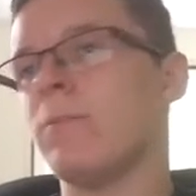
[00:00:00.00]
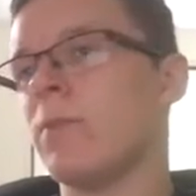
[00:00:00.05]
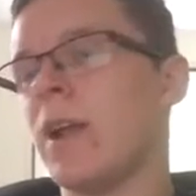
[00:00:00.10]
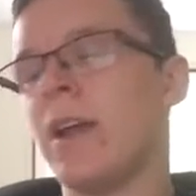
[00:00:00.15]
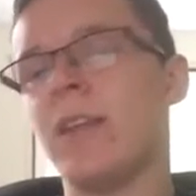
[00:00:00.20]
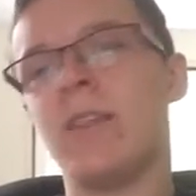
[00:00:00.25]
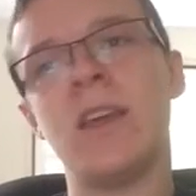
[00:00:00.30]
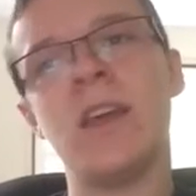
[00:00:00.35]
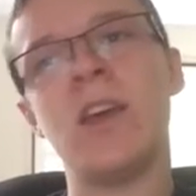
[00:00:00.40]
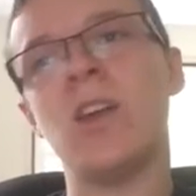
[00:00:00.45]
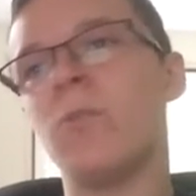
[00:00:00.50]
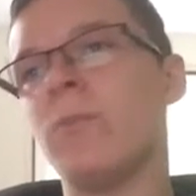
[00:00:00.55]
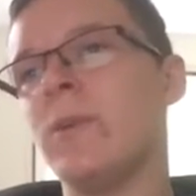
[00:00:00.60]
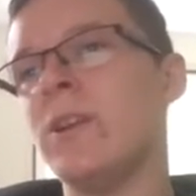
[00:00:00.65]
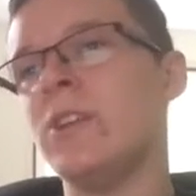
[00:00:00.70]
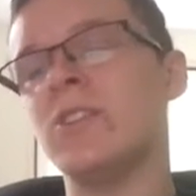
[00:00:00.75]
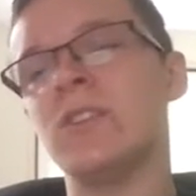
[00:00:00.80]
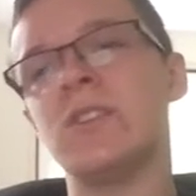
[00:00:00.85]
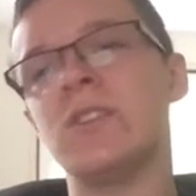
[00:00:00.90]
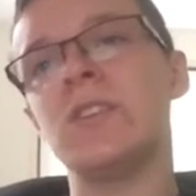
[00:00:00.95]
I think it'll
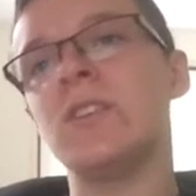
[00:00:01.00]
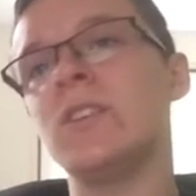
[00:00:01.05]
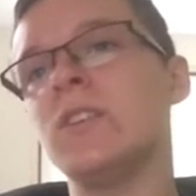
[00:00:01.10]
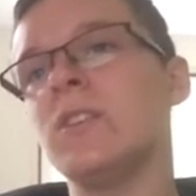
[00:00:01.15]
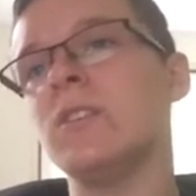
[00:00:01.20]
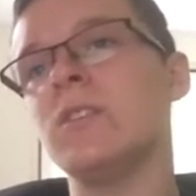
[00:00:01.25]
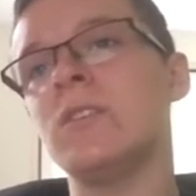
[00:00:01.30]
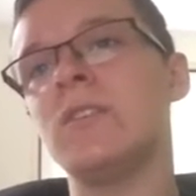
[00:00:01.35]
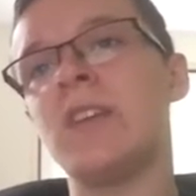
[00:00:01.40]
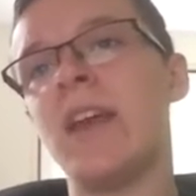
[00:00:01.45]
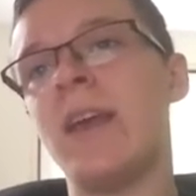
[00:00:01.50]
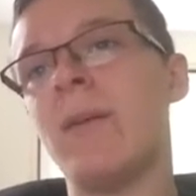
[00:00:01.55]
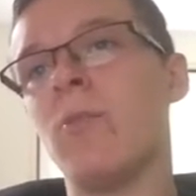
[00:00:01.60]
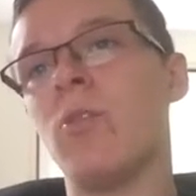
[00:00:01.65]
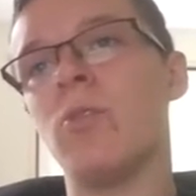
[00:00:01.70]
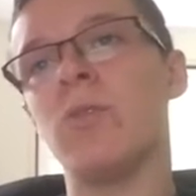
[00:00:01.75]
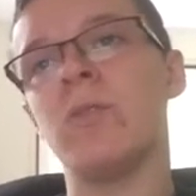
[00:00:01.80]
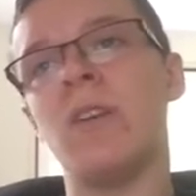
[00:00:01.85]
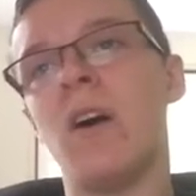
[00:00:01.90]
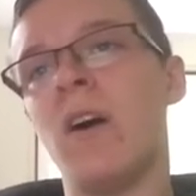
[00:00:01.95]
be just same
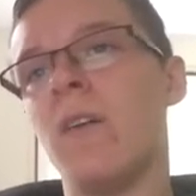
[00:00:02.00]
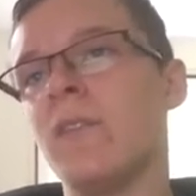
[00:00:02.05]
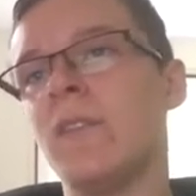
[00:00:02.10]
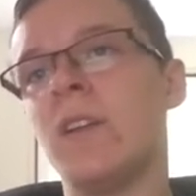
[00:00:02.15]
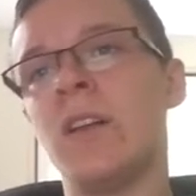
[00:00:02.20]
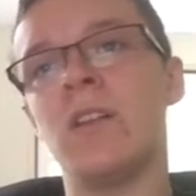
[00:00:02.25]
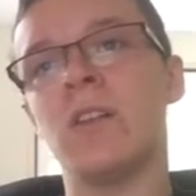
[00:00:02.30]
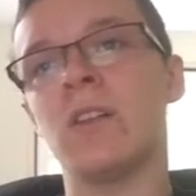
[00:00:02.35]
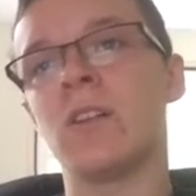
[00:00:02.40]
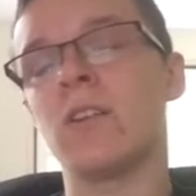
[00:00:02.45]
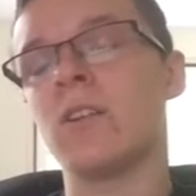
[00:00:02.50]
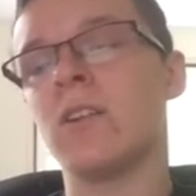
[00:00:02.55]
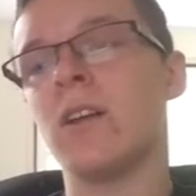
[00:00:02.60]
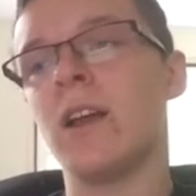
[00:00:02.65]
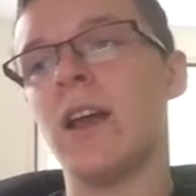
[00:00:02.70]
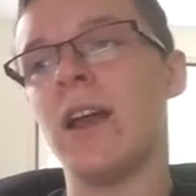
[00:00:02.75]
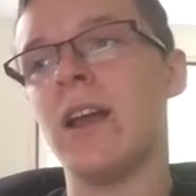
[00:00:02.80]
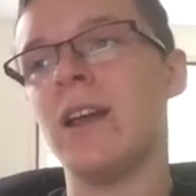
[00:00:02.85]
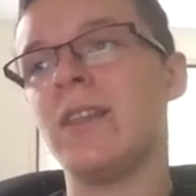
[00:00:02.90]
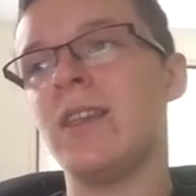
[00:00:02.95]
old Dolph Ziggler.
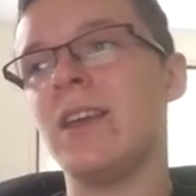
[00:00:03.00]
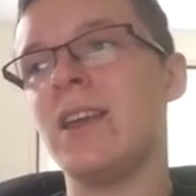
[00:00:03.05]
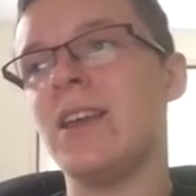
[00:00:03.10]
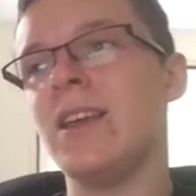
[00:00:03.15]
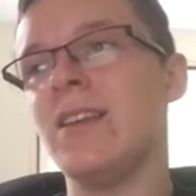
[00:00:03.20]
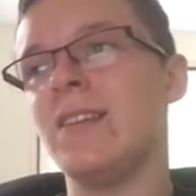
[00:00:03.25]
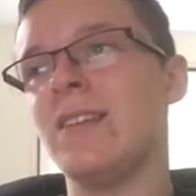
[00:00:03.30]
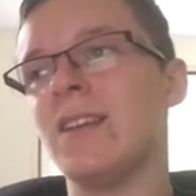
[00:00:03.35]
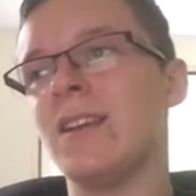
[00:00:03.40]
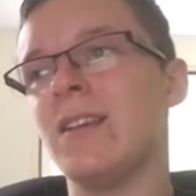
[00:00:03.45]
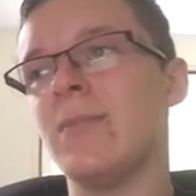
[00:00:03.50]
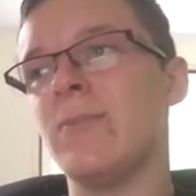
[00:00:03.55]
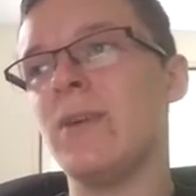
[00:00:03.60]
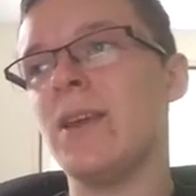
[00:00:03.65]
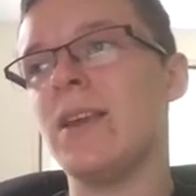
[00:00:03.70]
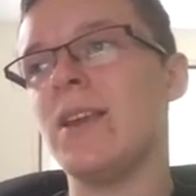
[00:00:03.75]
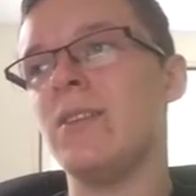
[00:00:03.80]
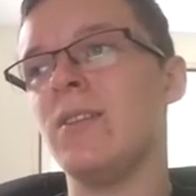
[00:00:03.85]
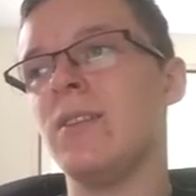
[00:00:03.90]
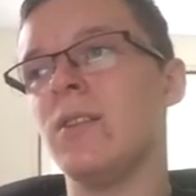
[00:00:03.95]
I think he's going to
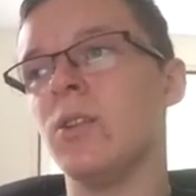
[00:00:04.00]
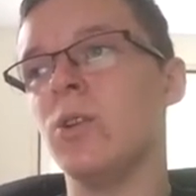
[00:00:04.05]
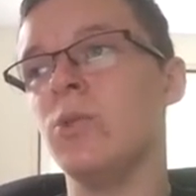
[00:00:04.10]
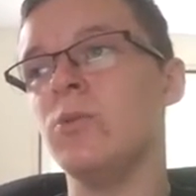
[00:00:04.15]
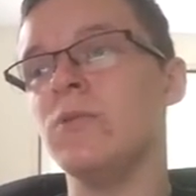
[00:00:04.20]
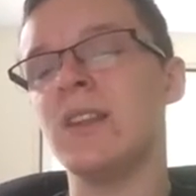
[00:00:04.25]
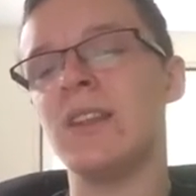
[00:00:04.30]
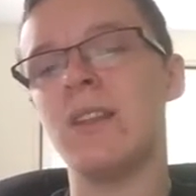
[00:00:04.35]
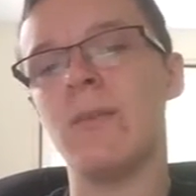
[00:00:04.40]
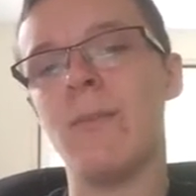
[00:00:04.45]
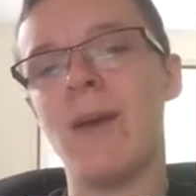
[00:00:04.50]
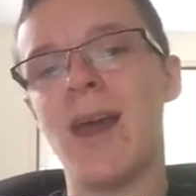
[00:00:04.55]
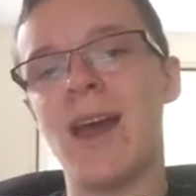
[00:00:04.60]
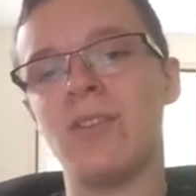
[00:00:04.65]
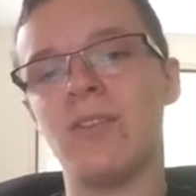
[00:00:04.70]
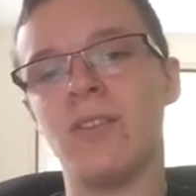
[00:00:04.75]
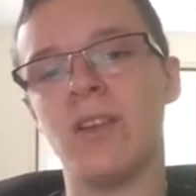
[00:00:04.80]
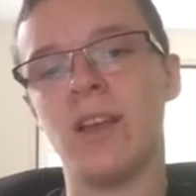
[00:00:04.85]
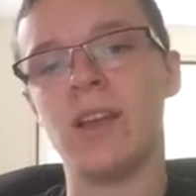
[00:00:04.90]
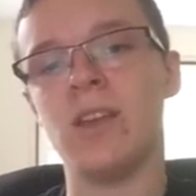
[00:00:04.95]
be losing the
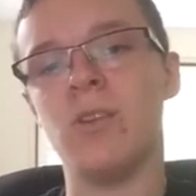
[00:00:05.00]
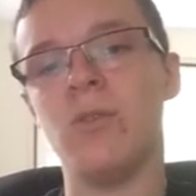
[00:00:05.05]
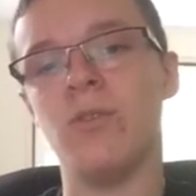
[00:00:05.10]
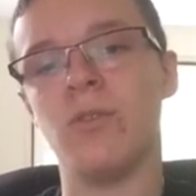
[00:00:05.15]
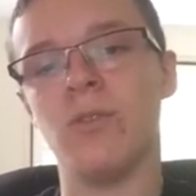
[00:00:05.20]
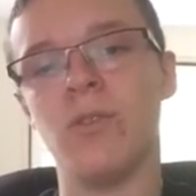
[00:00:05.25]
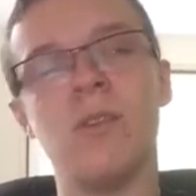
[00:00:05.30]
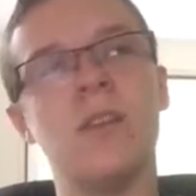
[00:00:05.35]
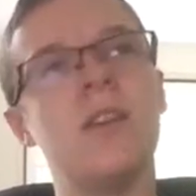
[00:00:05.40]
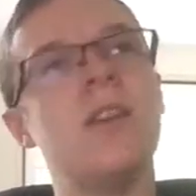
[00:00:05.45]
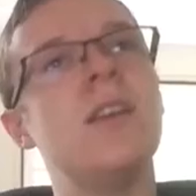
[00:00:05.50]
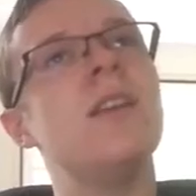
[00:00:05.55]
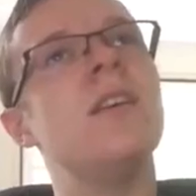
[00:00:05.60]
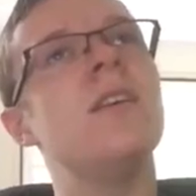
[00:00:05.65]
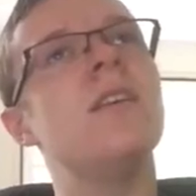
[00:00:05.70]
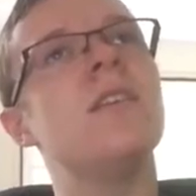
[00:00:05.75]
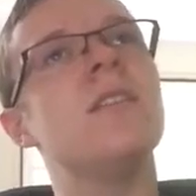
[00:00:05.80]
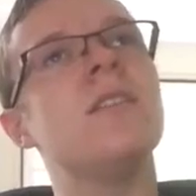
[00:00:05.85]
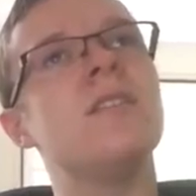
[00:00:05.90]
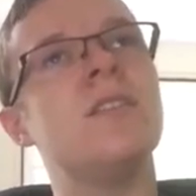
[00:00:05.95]
match like usual,
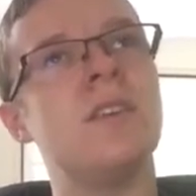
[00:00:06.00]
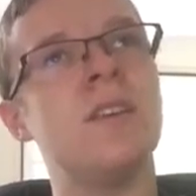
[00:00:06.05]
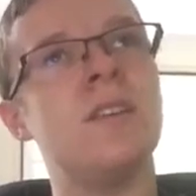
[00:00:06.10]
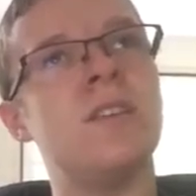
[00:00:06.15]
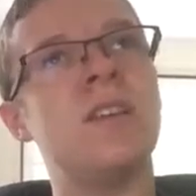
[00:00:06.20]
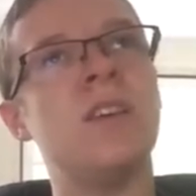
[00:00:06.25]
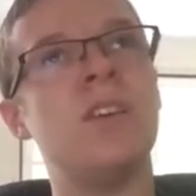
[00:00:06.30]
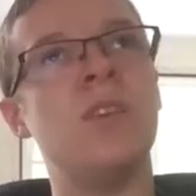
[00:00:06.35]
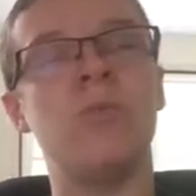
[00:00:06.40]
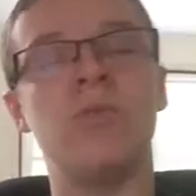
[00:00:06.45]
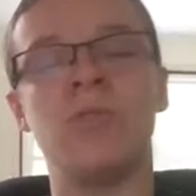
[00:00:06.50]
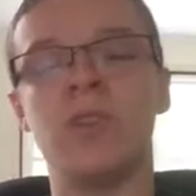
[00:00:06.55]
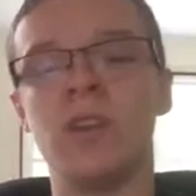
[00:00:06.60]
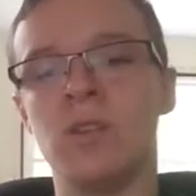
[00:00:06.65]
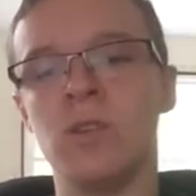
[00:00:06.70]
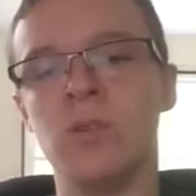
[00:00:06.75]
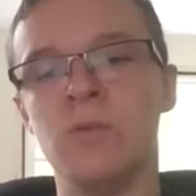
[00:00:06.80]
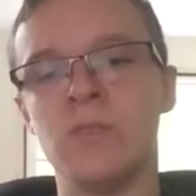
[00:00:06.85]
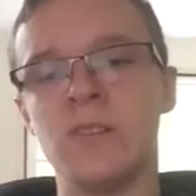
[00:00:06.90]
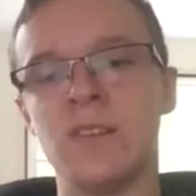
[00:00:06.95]
because he usually
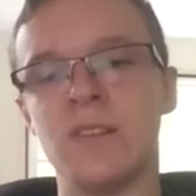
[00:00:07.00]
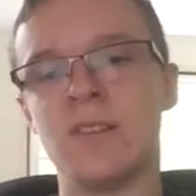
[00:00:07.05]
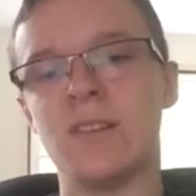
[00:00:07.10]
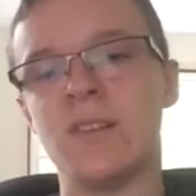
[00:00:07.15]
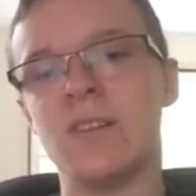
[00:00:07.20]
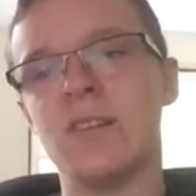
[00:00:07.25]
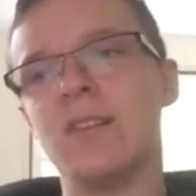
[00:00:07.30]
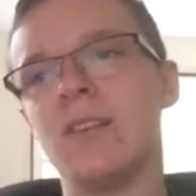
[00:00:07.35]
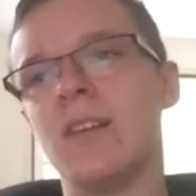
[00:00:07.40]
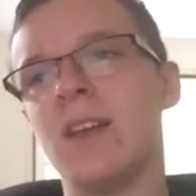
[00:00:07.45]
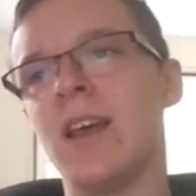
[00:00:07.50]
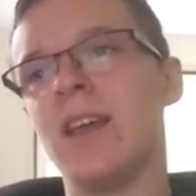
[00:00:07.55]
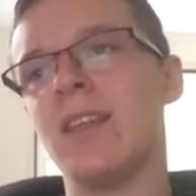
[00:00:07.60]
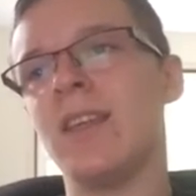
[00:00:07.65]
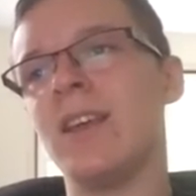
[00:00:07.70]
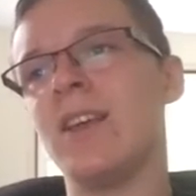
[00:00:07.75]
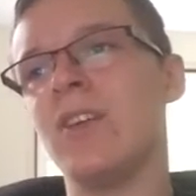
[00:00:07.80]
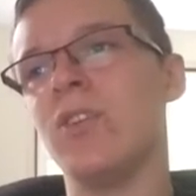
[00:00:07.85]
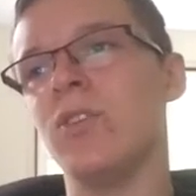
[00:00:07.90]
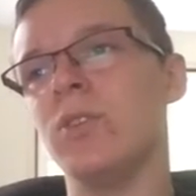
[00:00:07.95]
loses, and I
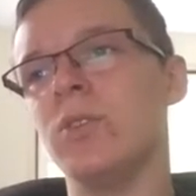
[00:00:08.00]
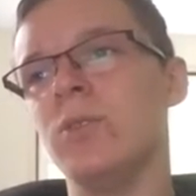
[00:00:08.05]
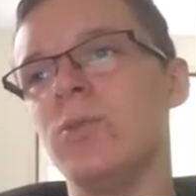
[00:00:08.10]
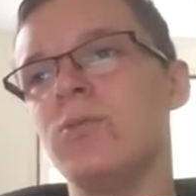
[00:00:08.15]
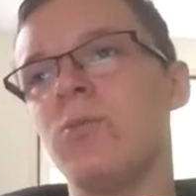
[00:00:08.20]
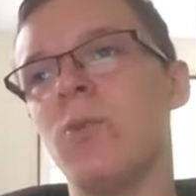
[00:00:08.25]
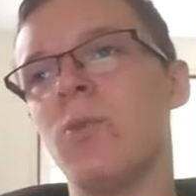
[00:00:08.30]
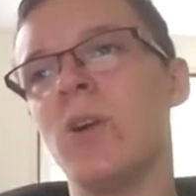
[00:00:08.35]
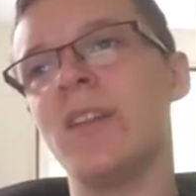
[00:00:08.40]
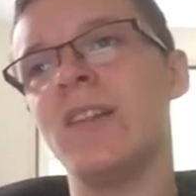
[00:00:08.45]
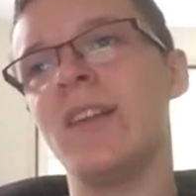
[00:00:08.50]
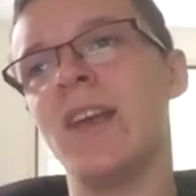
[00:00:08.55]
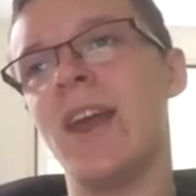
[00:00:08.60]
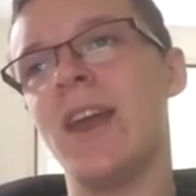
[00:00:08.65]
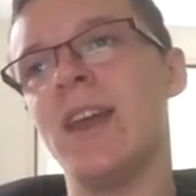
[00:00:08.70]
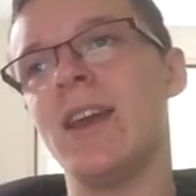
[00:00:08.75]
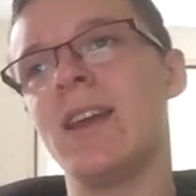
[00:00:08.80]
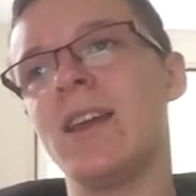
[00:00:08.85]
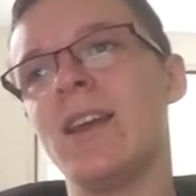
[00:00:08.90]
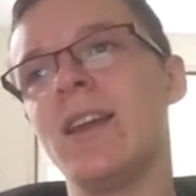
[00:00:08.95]
think he'll lose once
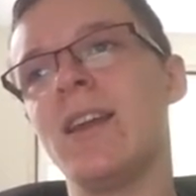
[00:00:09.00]
again.